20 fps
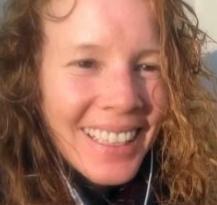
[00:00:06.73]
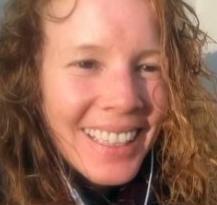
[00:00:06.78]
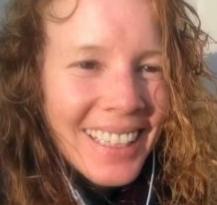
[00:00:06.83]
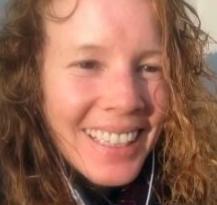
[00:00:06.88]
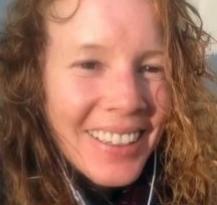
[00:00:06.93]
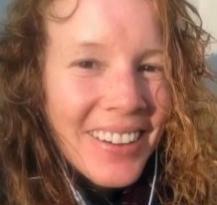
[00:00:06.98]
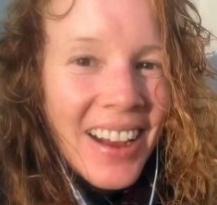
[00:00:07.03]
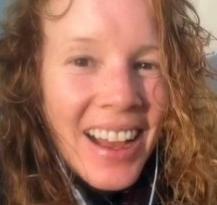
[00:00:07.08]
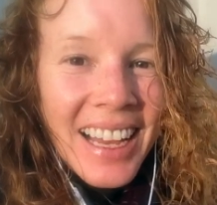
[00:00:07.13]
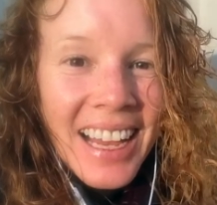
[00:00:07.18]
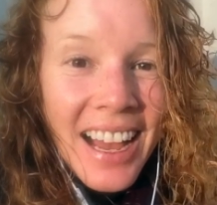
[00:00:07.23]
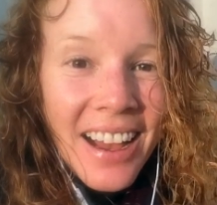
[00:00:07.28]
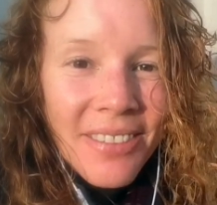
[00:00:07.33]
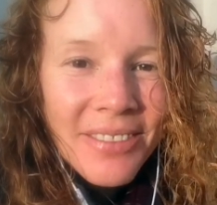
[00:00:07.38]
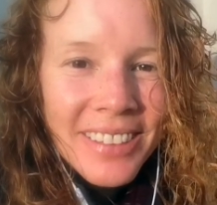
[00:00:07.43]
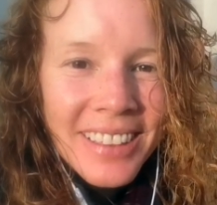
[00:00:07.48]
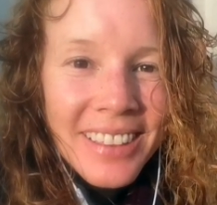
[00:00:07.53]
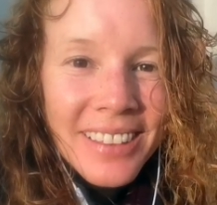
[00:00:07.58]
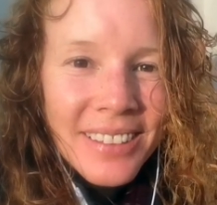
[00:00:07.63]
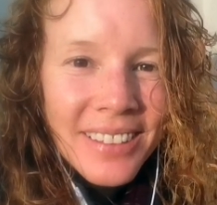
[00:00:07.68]
you know, I
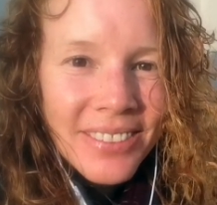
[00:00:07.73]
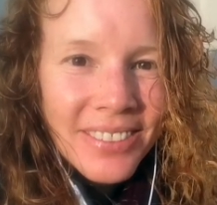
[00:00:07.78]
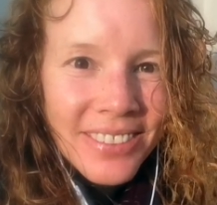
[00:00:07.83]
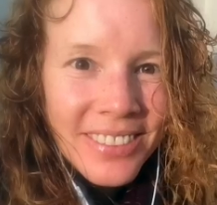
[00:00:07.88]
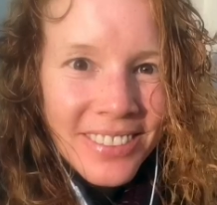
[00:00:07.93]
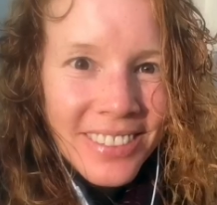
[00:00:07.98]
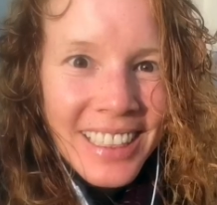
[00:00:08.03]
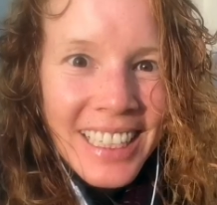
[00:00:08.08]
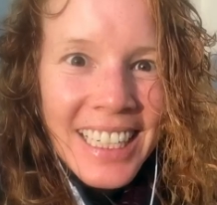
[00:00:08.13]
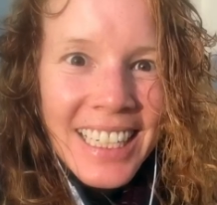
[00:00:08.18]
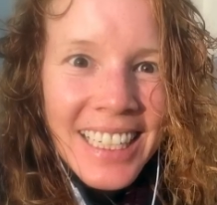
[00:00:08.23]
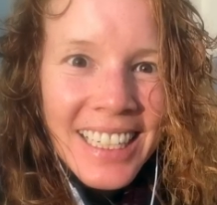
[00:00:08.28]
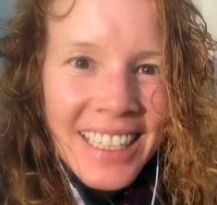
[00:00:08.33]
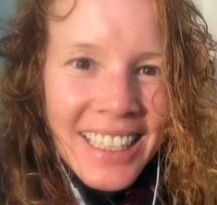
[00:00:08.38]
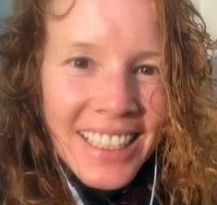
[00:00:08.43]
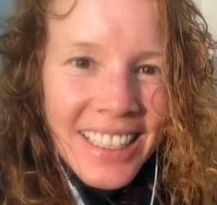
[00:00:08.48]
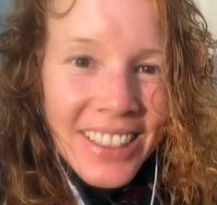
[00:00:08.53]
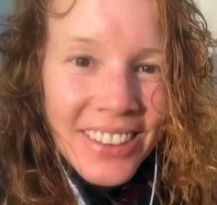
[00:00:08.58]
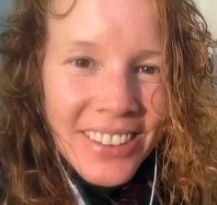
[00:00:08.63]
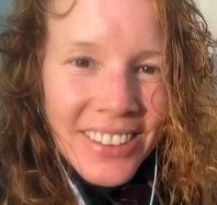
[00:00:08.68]
have this
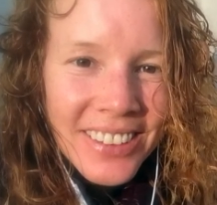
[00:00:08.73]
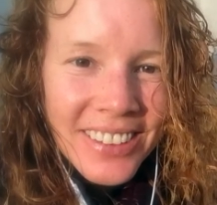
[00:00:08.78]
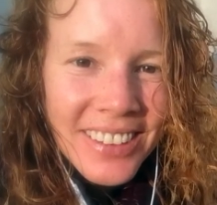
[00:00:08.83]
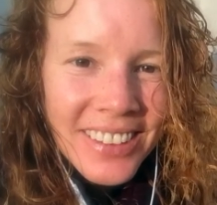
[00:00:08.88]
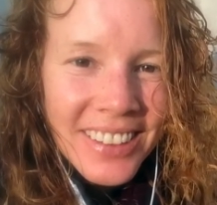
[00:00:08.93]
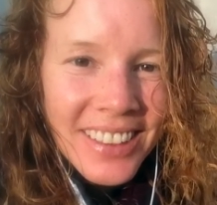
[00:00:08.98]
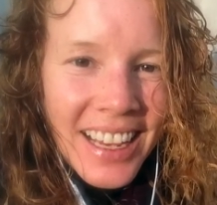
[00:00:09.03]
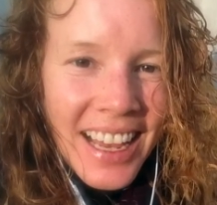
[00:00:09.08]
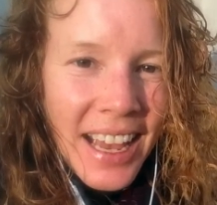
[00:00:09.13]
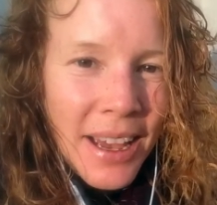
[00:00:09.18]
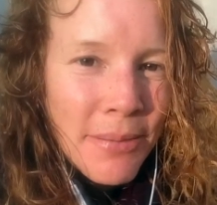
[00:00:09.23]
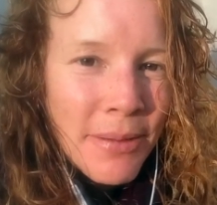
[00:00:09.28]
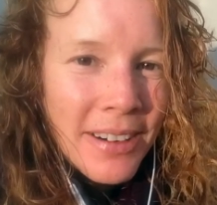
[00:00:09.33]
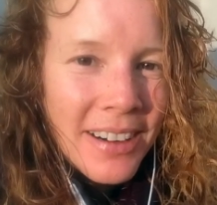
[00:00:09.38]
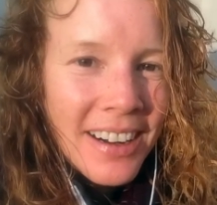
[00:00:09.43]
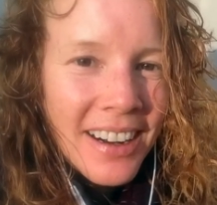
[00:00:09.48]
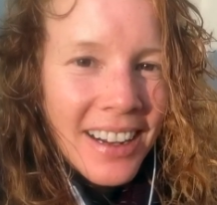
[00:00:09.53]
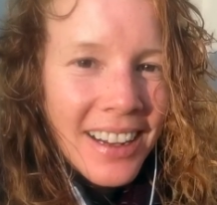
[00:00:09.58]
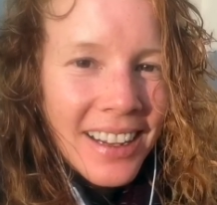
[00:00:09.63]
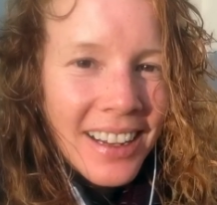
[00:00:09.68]
really good
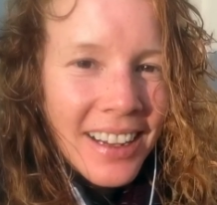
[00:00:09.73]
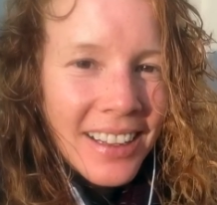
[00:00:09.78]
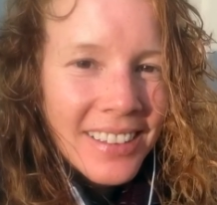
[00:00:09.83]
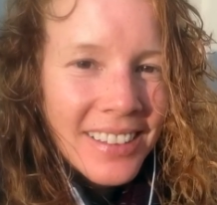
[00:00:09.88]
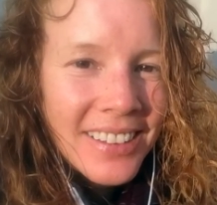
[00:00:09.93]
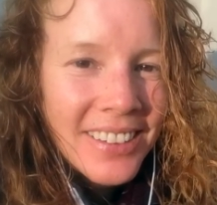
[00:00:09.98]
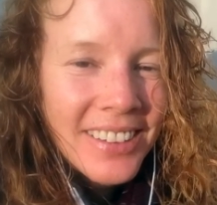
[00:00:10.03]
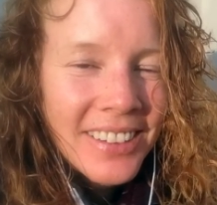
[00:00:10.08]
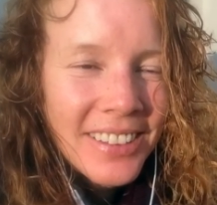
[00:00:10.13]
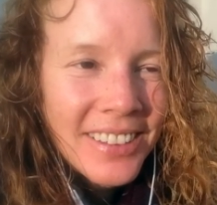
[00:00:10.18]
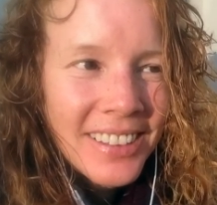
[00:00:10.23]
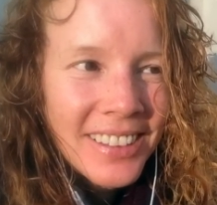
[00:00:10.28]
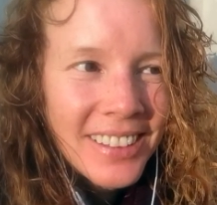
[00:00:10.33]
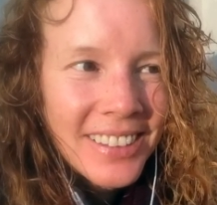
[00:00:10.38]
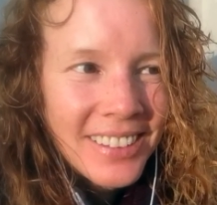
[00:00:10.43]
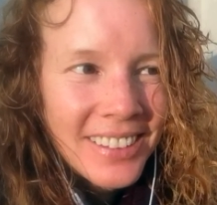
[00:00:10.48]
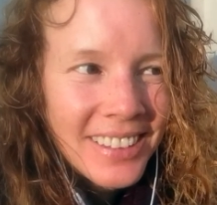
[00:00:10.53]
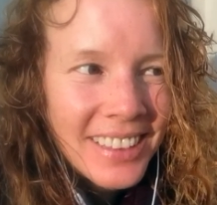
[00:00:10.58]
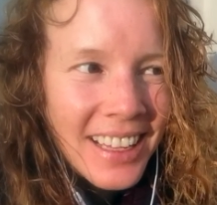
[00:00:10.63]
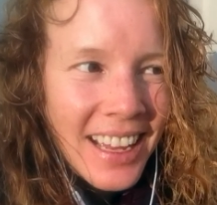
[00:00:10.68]
camera, as you
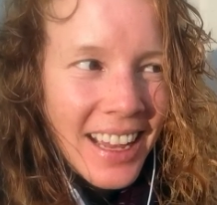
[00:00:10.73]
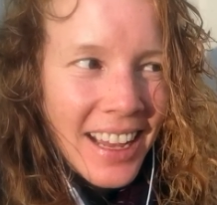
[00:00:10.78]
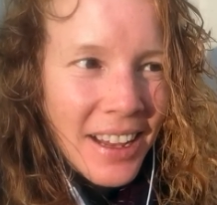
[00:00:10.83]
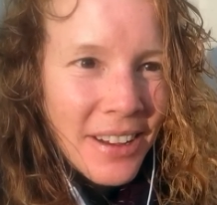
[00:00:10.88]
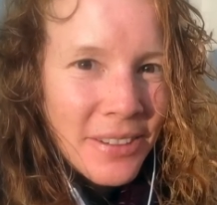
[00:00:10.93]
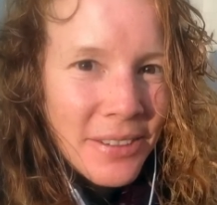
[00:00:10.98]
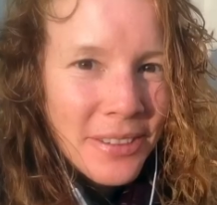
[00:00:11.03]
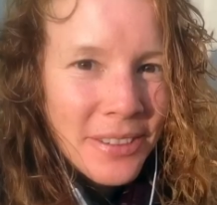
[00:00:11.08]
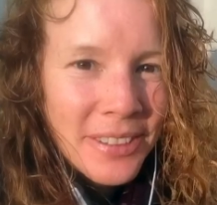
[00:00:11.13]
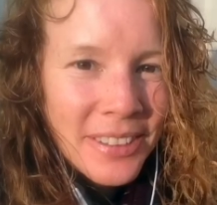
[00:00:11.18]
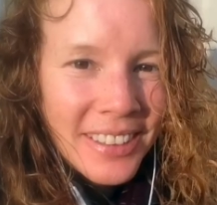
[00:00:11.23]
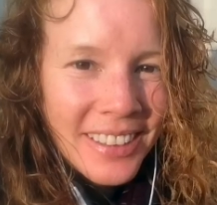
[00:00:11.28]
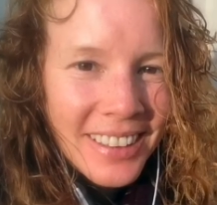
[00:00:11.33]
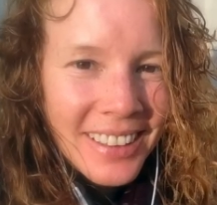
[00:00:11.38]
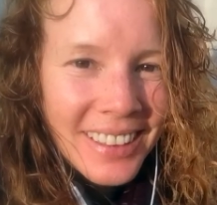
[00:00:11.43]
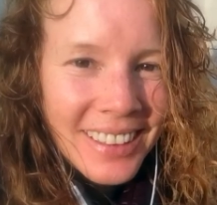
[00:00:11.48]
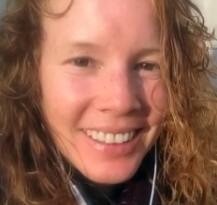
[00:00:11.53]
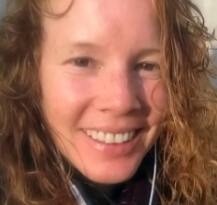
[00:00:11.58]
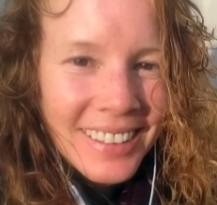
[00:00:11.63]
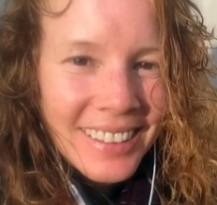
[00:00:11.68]
could have
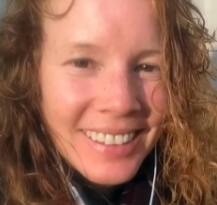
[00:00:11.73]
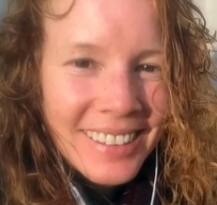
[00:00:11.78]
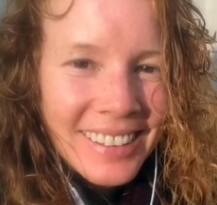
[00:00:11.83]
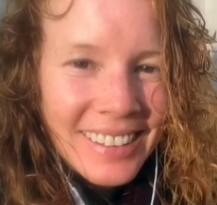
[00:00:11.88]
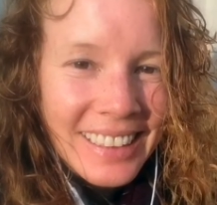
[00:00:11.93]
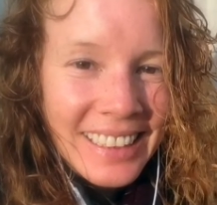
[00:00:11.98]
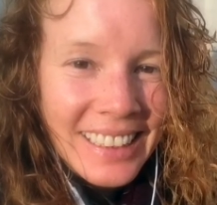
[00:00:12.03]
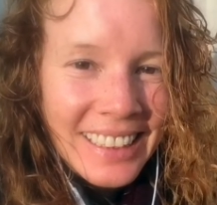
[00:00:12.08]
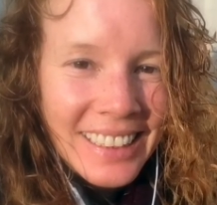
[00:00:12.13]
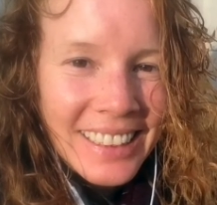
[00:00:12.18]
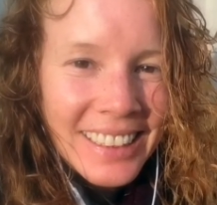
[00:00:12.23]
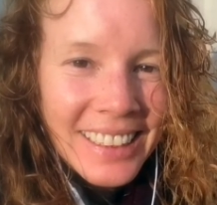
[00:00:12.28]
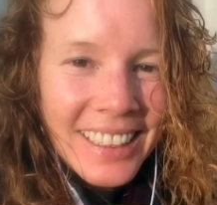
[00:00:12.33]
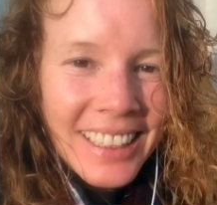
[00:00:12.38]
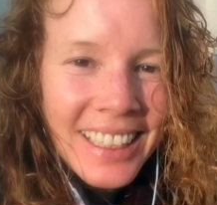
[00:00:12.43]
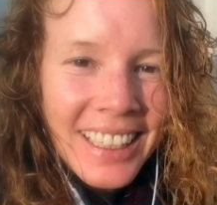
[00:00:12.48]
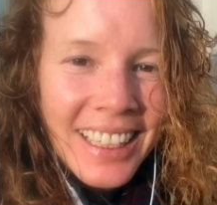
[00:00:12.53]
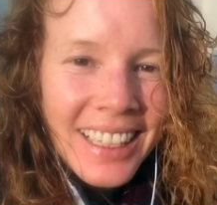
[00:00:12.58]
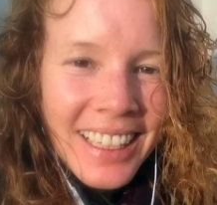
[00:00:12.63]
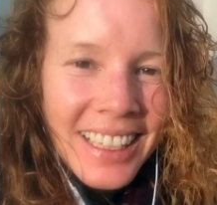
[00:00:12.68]
uh, seen
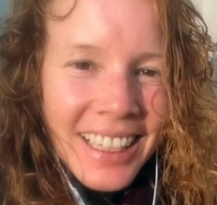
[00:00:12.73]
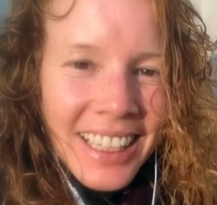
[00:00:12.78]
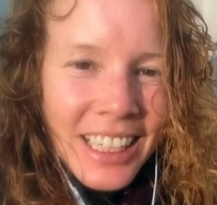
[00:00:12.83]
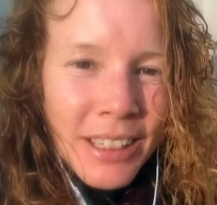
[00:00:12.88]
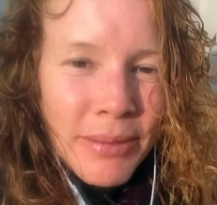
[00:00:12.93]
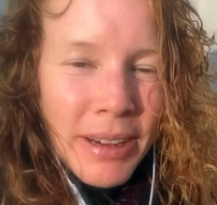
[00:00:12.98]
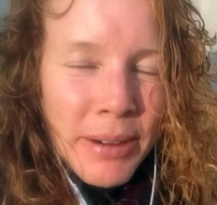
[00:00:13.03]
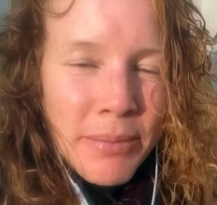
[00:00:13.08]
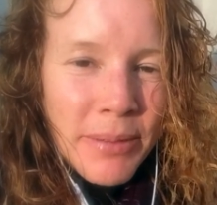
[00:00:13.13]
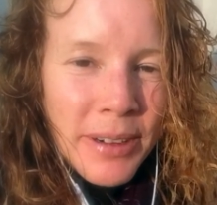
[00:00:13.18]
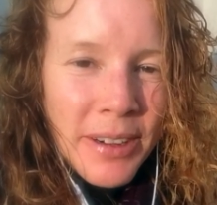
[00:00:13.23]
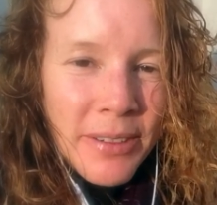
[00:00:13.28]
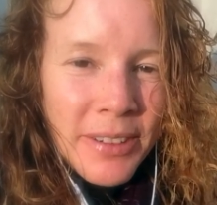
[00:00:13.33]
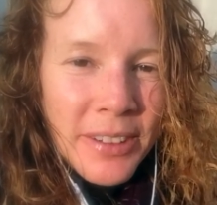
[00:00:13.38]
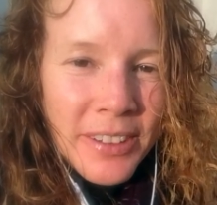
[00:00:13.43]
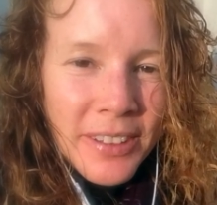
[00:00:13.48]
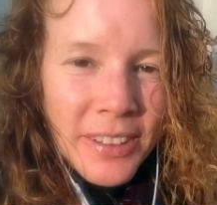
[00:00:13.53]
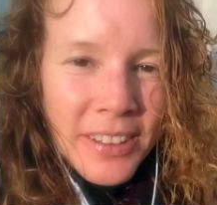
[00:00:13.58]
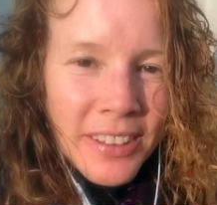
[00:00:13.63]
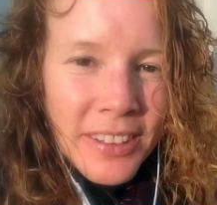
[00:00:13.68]
in my
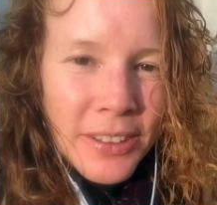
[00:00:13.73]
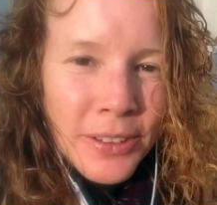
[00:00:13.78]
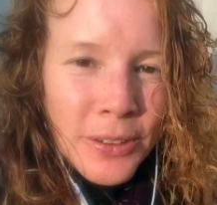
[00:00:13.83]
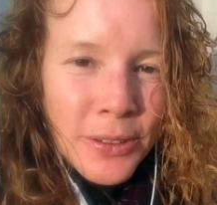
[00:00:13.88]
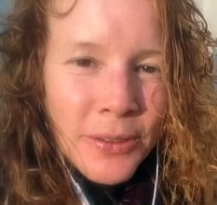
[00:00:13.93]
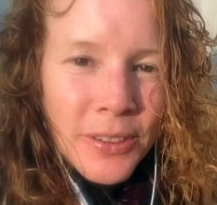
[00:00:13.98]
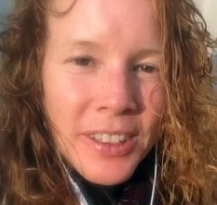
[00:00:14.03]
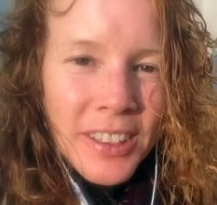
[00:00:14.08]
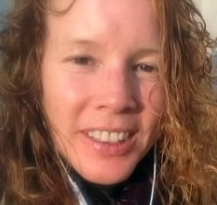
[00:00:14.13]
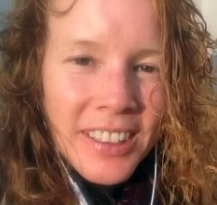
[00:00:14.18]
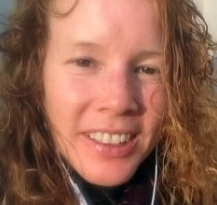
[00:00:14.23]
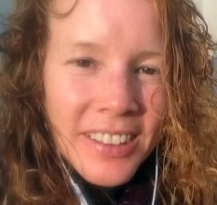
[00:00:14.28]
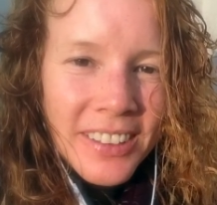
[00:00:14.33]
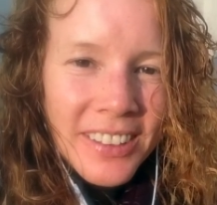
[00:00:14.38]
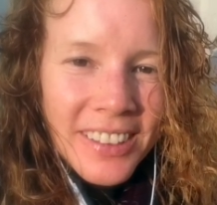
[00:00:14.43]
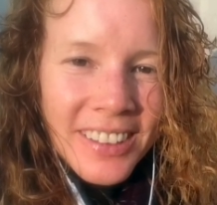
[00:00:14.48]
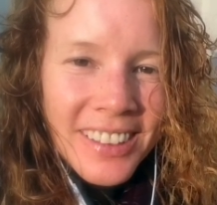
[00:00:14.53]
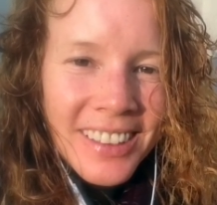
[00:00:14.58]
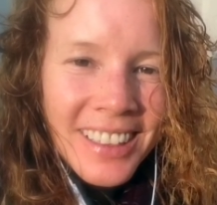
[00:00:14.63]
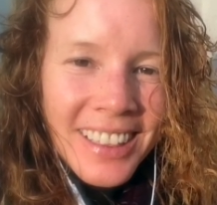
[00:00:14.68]
previous two videos.